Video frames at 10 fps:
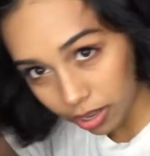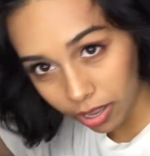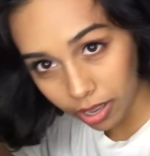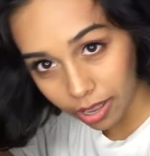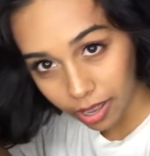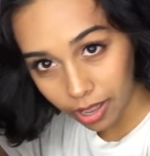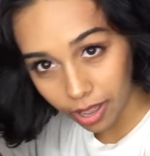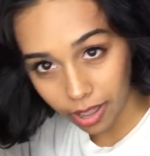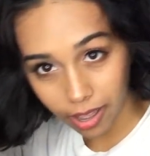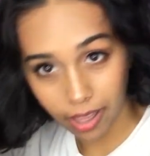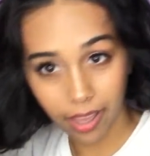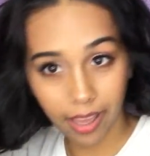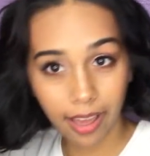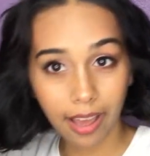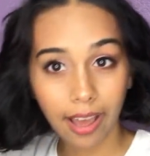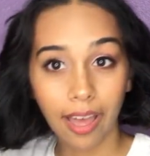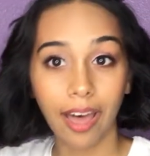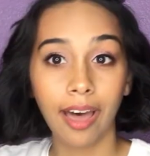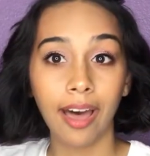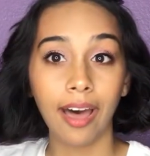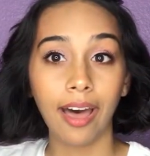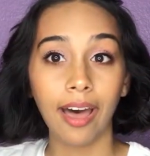(silence)